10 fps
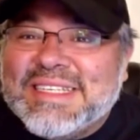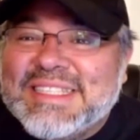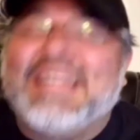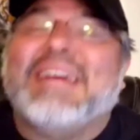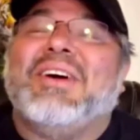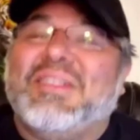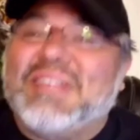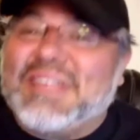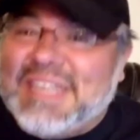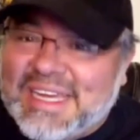Then I called
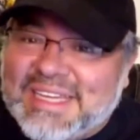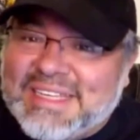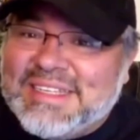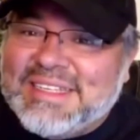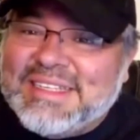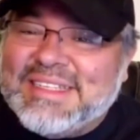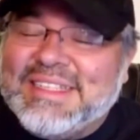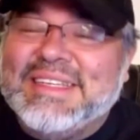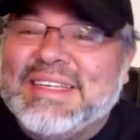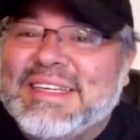again,
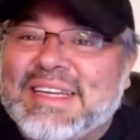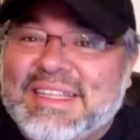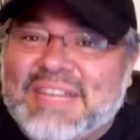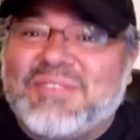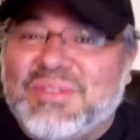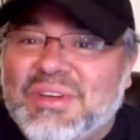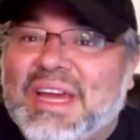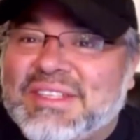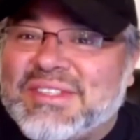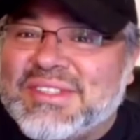and that's when you
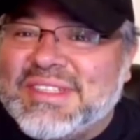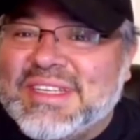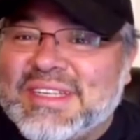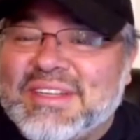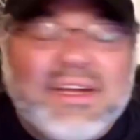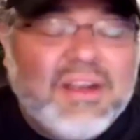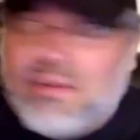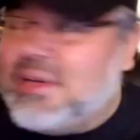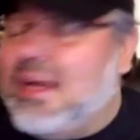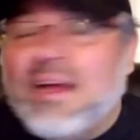answered. And you're like, oh,
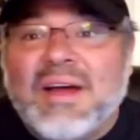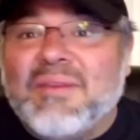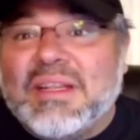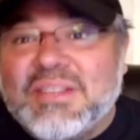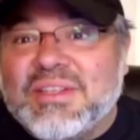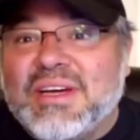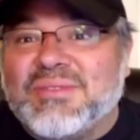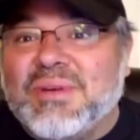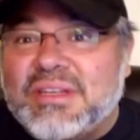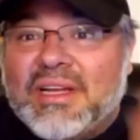okay. I'm like, dude, that was
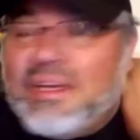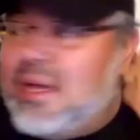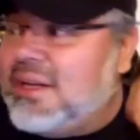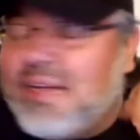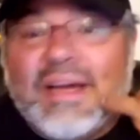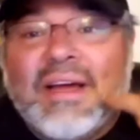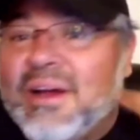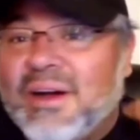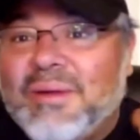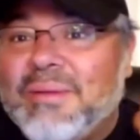weird. You're like, yeah.
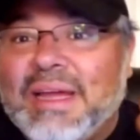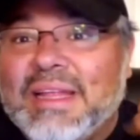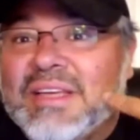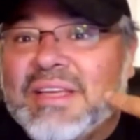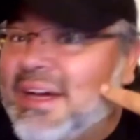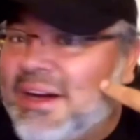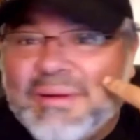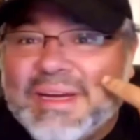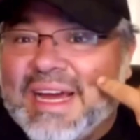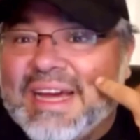Oh, man,
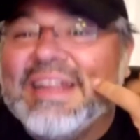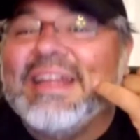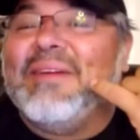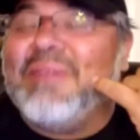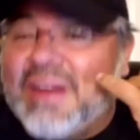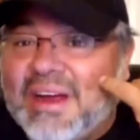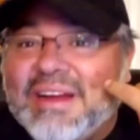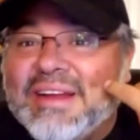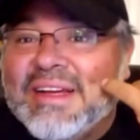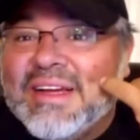oh, my God. And I'm like, all
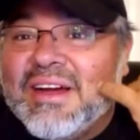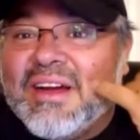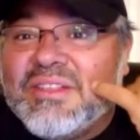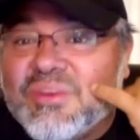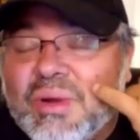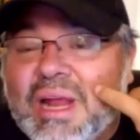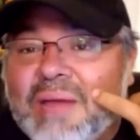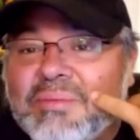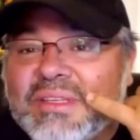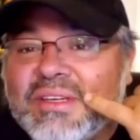right, so what
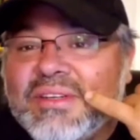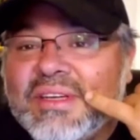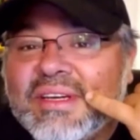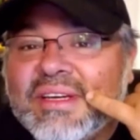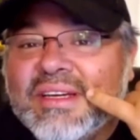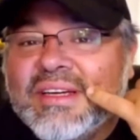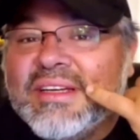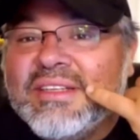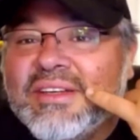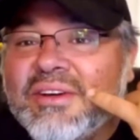happened, dude?
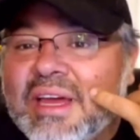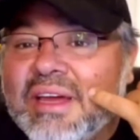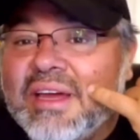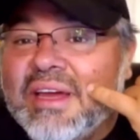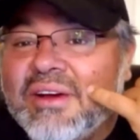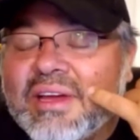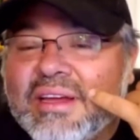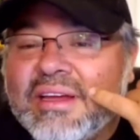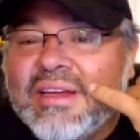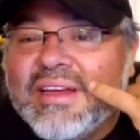He's like,
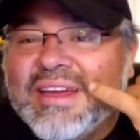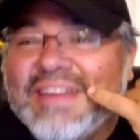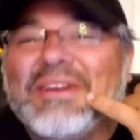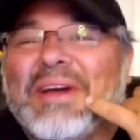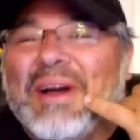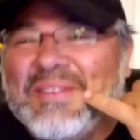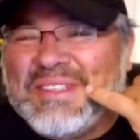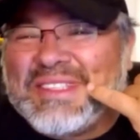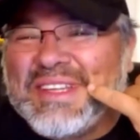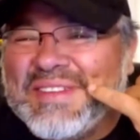okay. And you
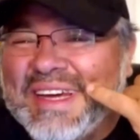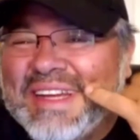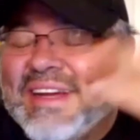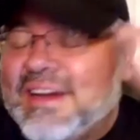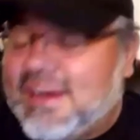calmed yourself down.